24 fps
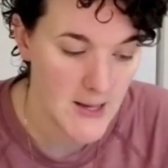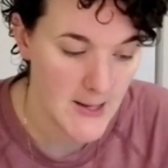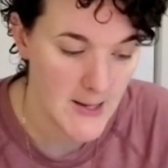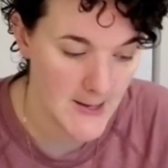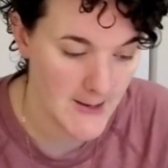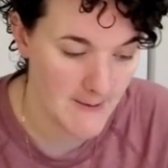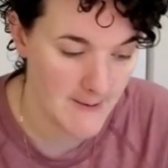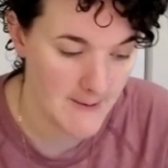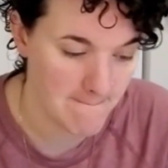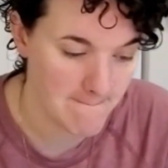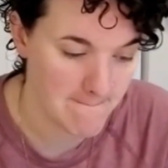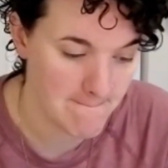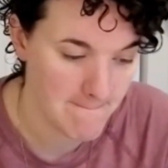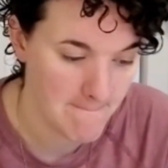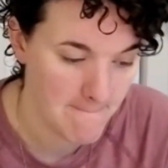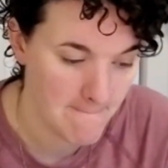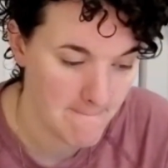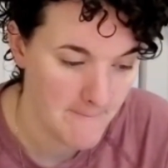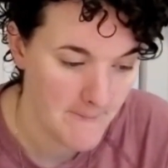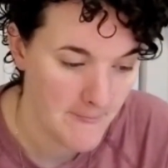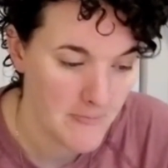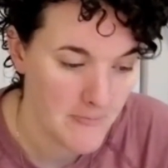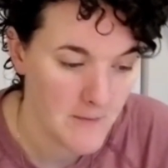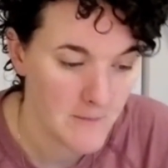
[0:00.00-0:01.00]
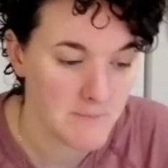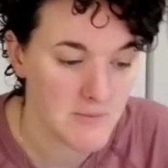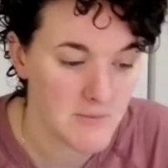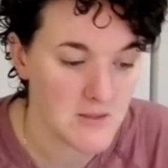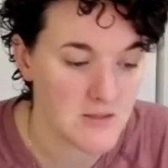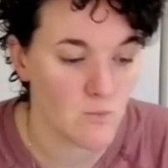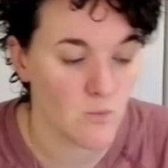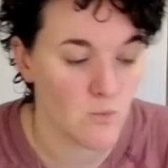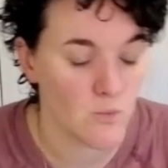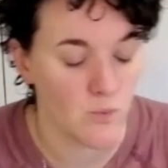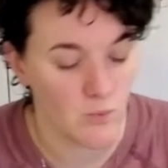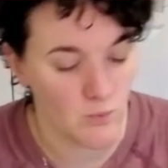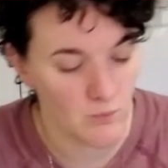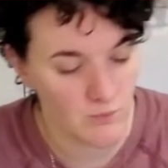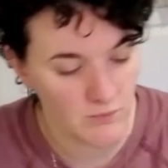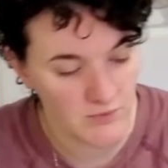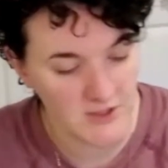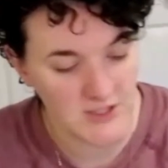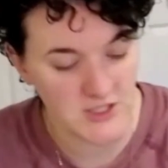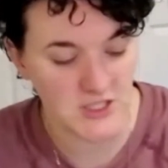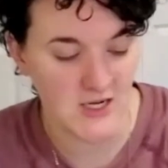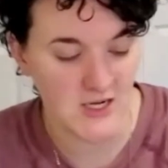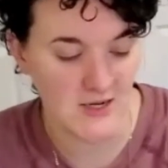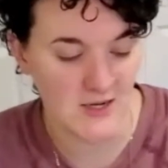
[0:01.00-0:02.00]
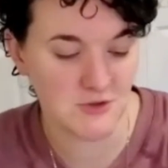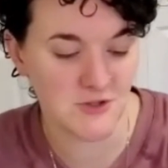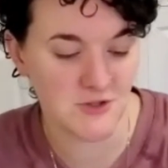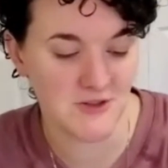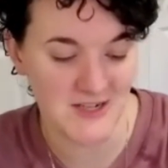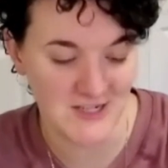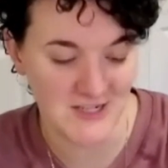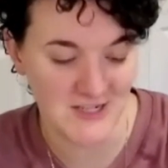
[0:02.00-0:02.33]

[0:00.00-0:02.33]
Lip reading: But the chapter that